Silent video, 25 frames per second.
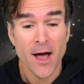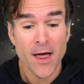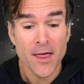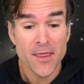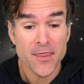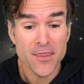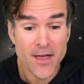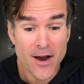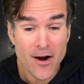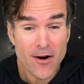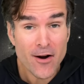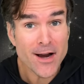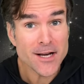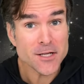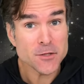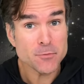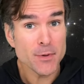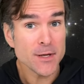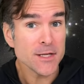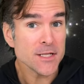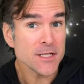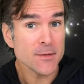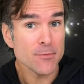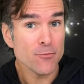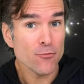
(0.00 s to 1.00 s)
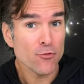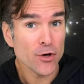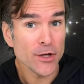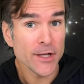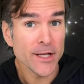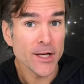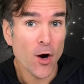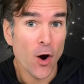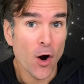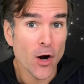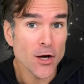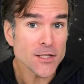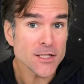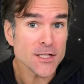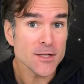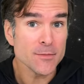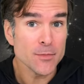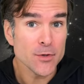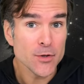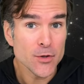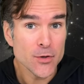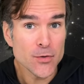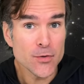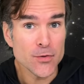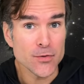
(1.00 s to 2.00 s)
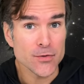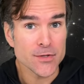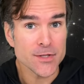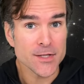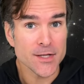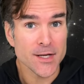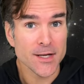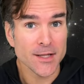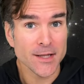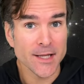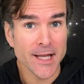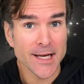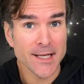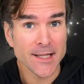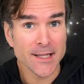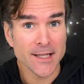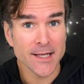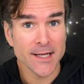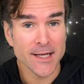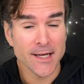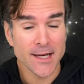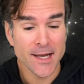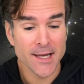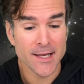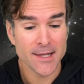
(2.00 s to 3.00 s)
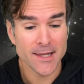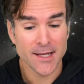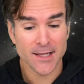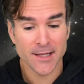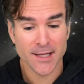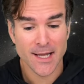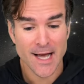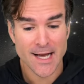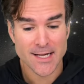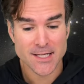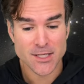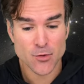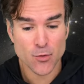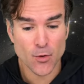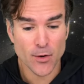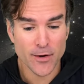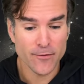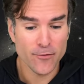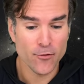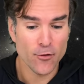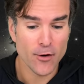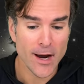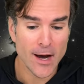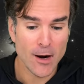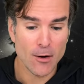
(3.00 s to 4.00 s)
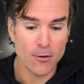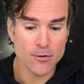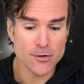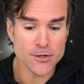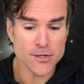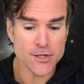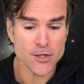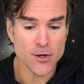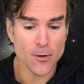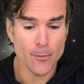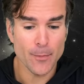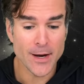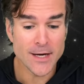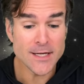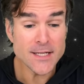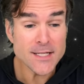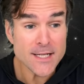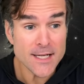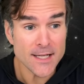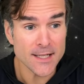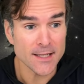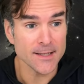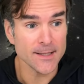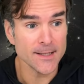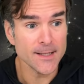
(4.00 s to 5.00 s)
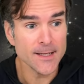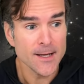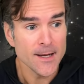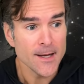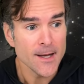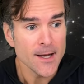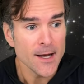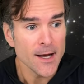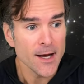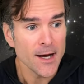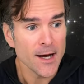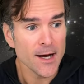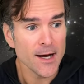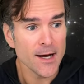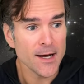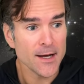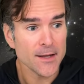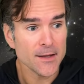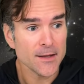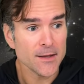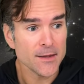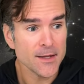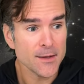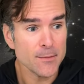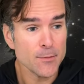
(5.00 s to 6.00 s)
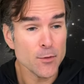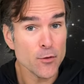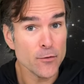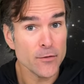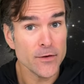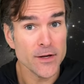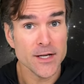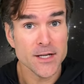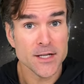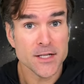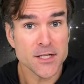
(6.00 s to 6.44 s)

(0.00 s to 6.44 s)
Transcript: there has been some really awesome news lately in the last 24 hours. So basically, the movie